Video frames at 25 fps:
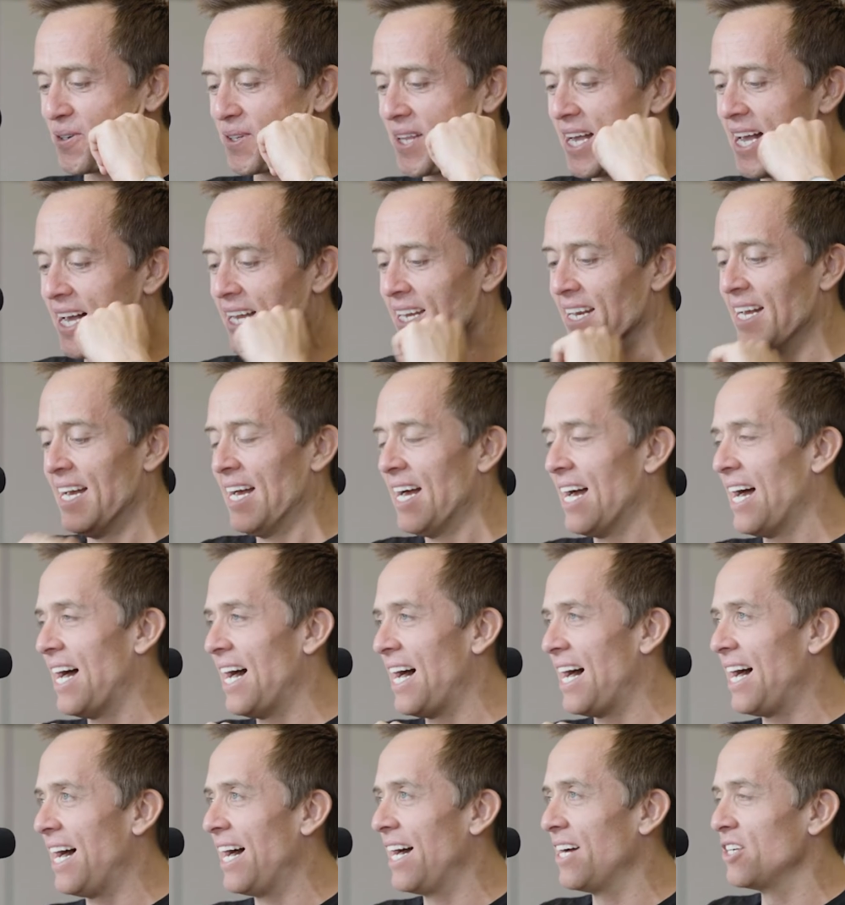all that,
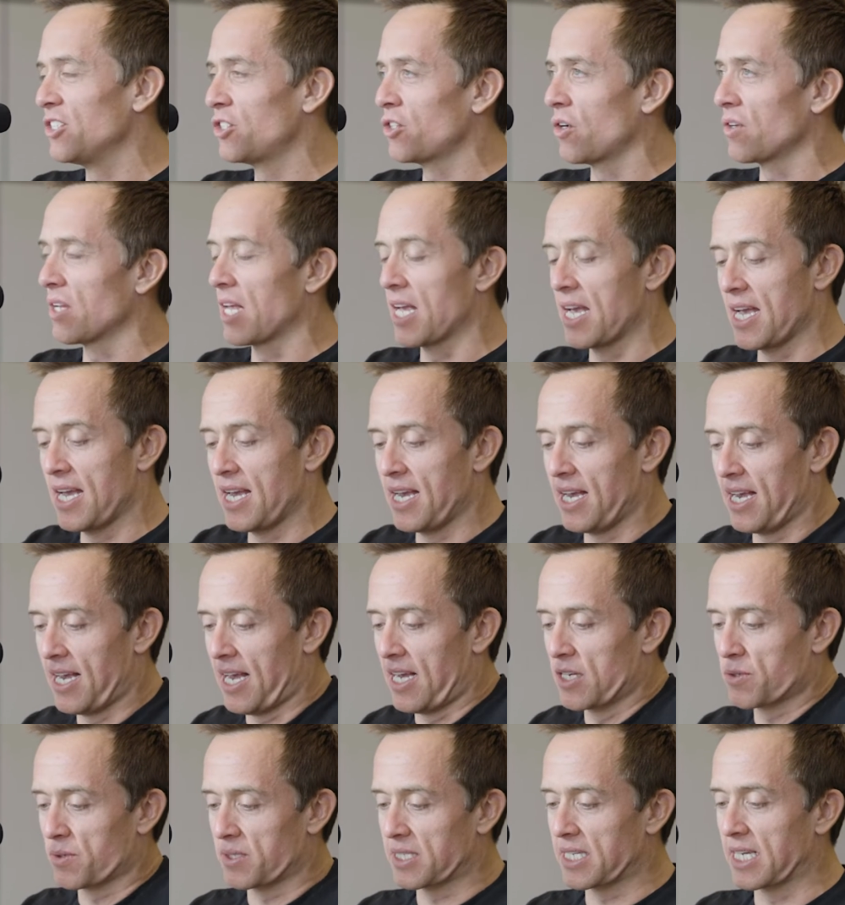John Lahaye,
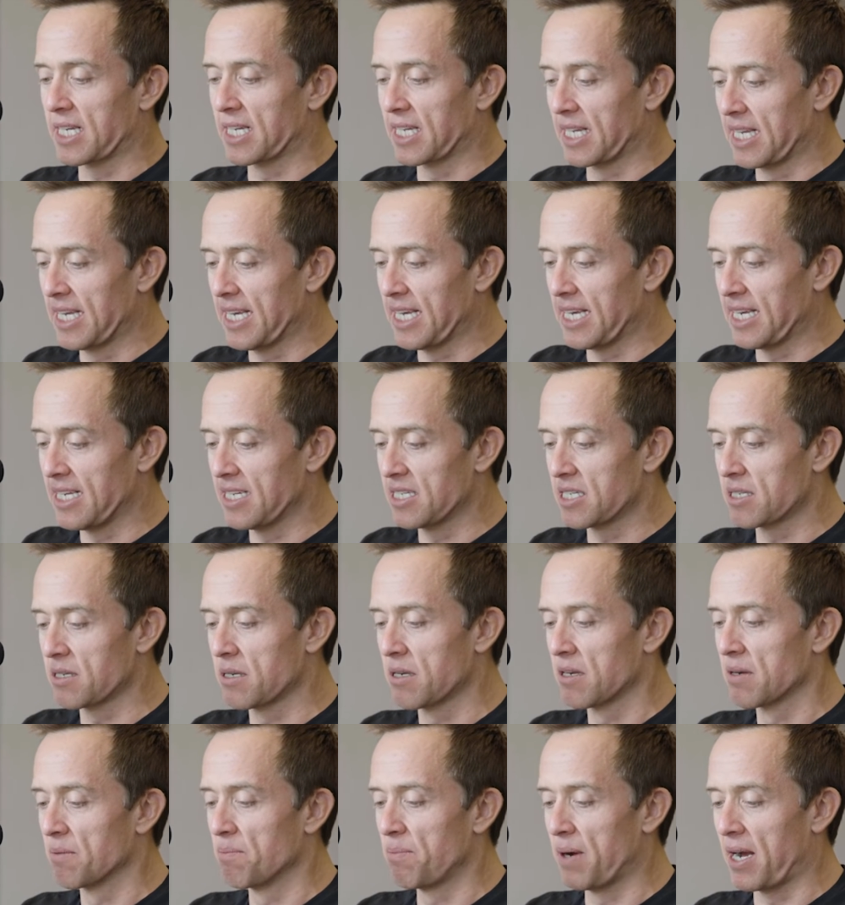as we said,
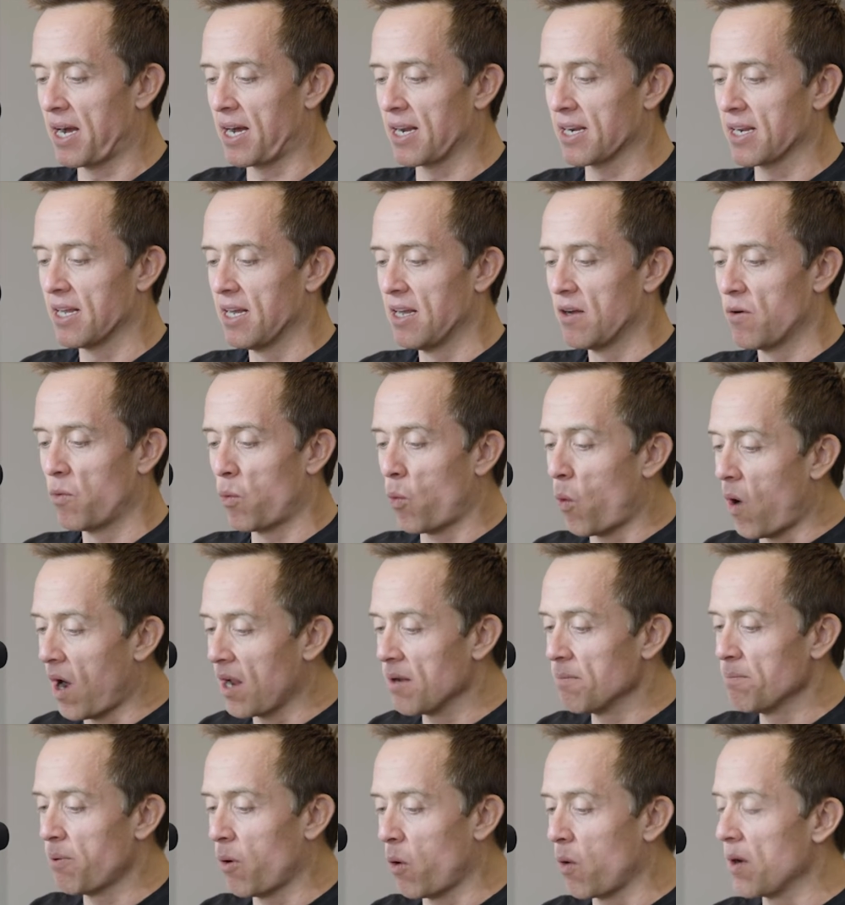leads, but
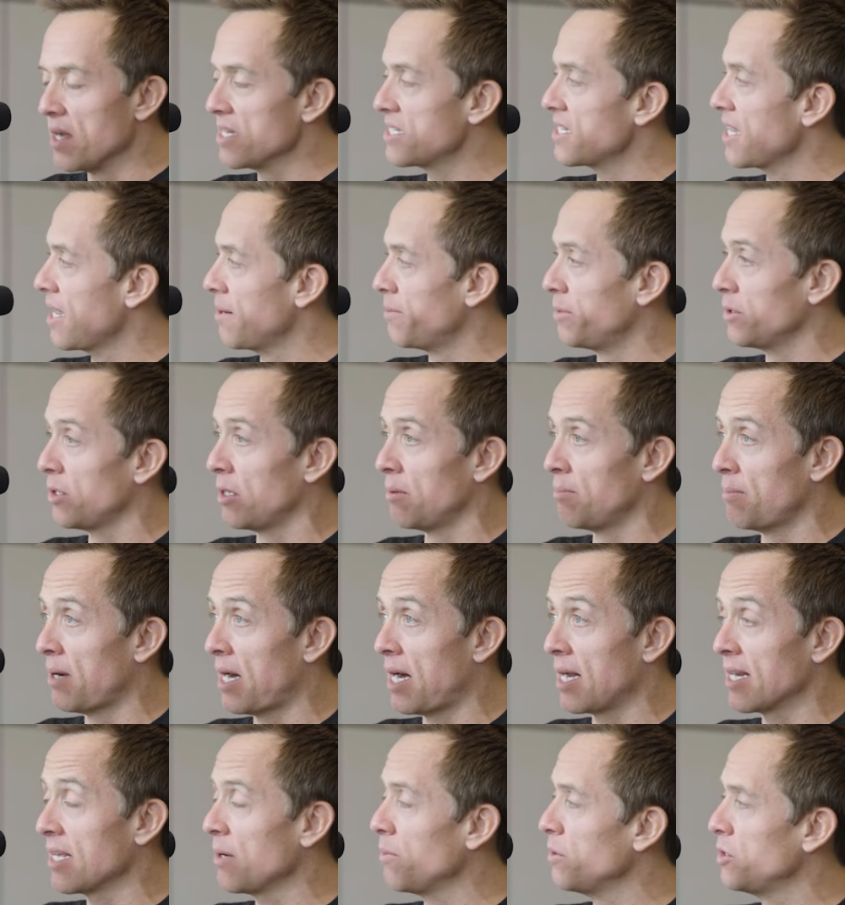1 point to Emma
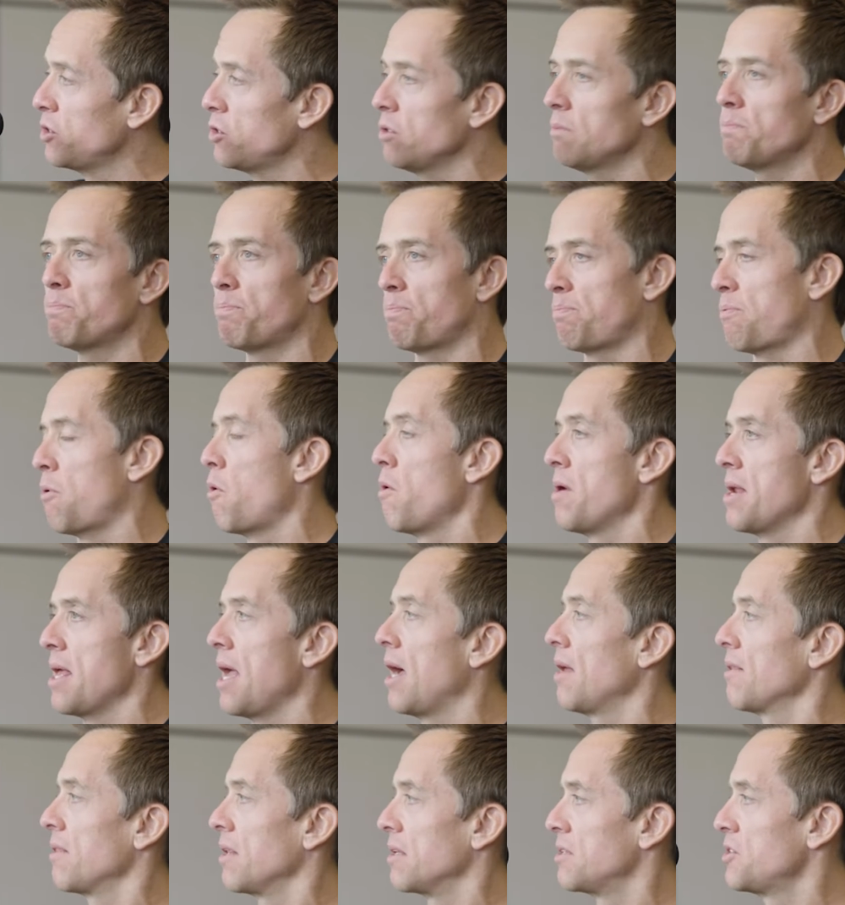Lombardi, and we should point
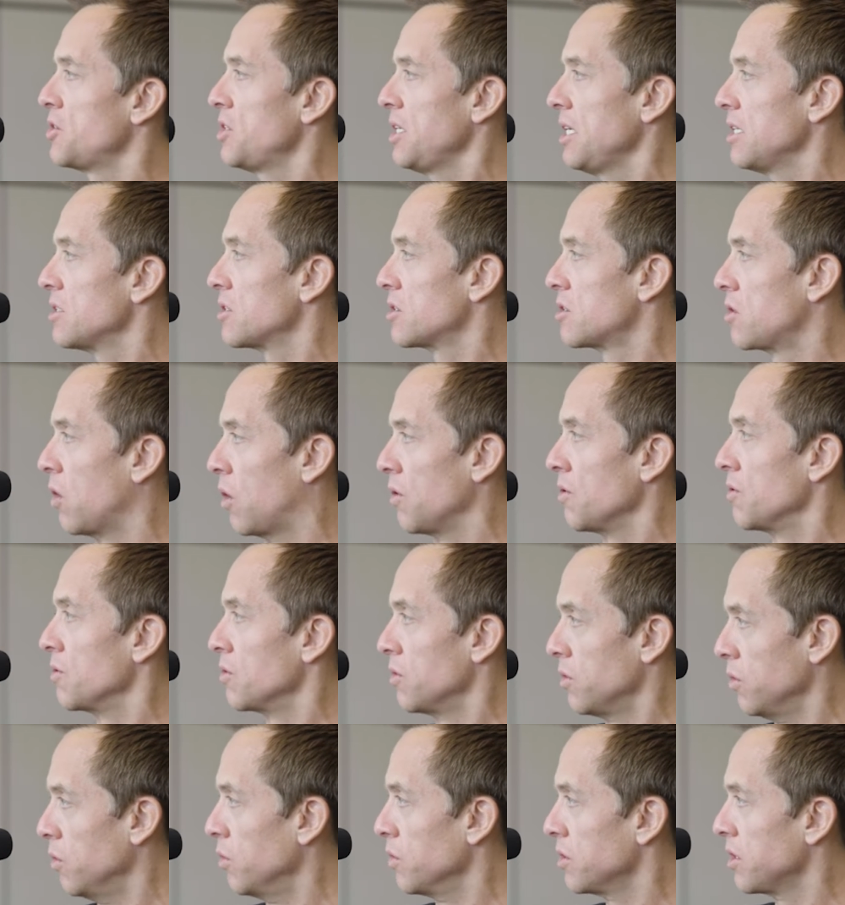out that she has
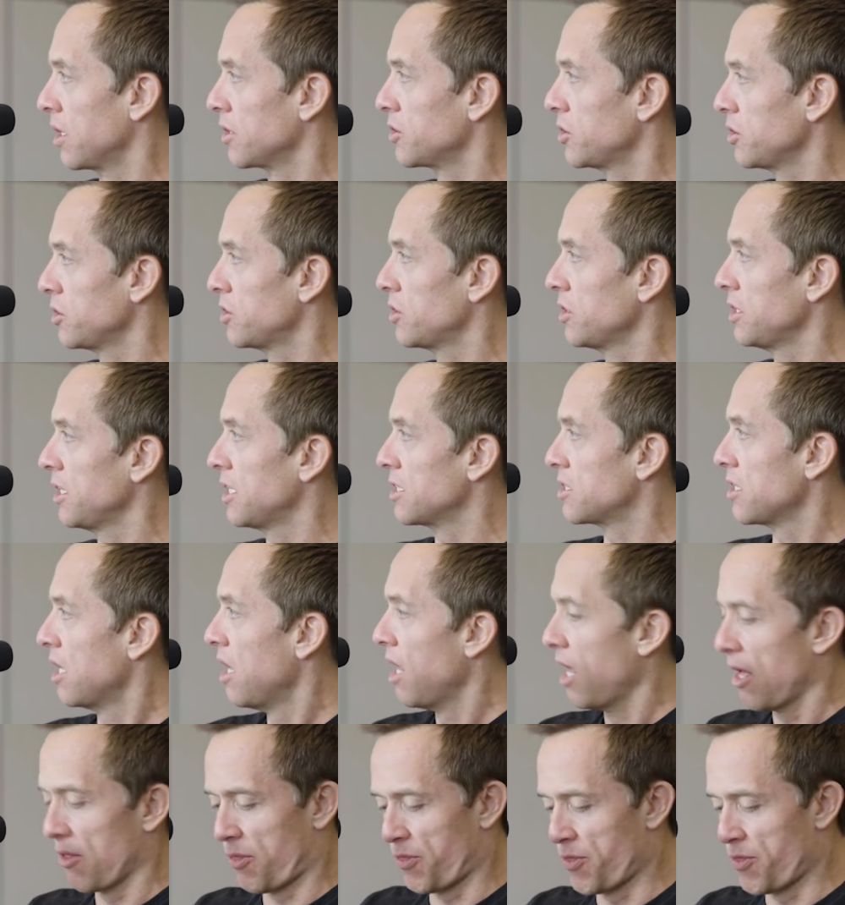gotten good. Like she has a